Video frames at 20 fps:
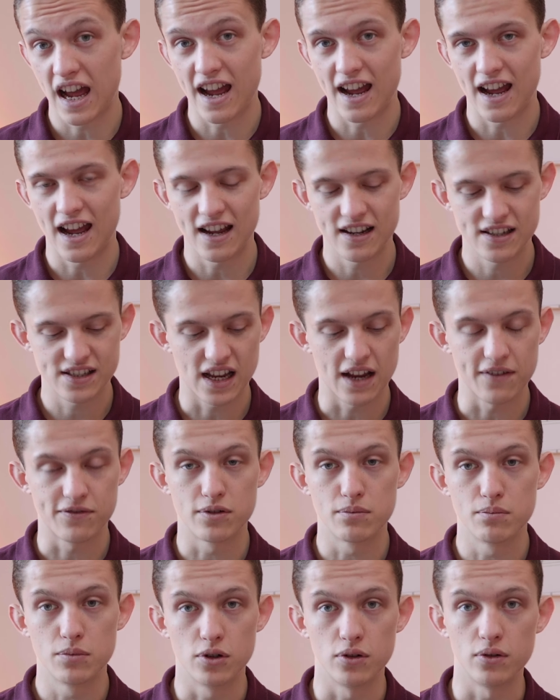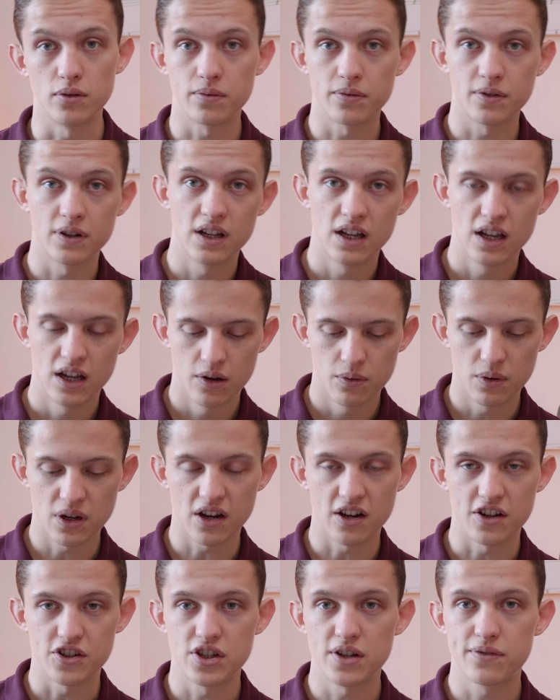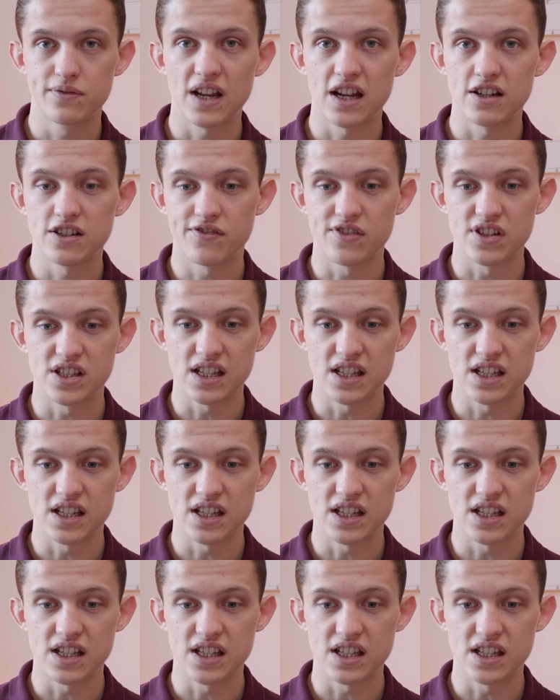our hands have to move. We're going to shift down to the